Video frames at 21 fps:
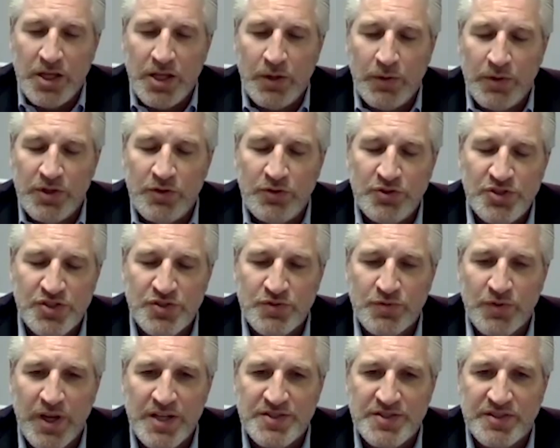You
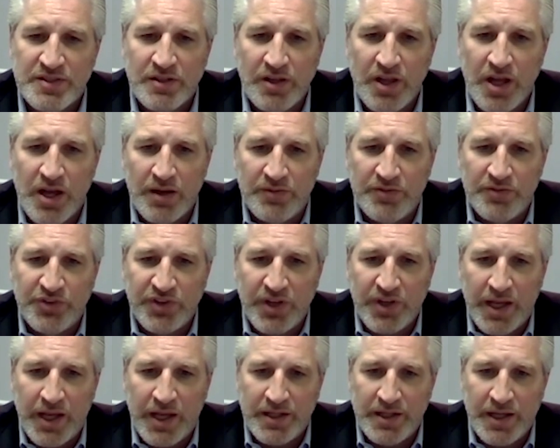just raised gloves,
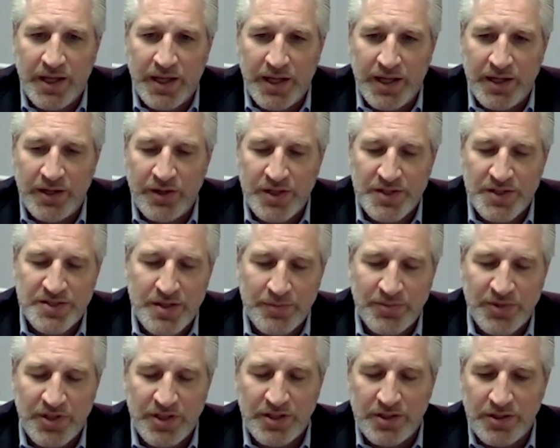and I know that's
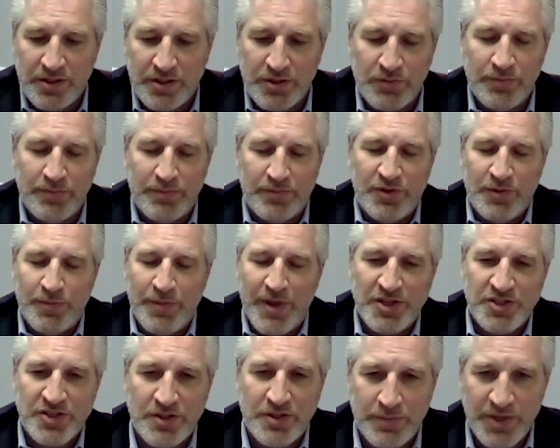something you
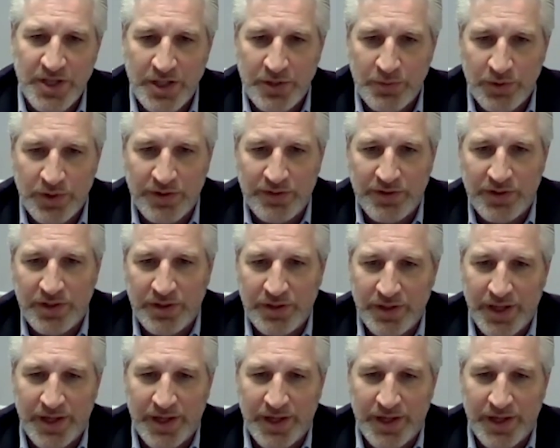mentioned to me in one of our,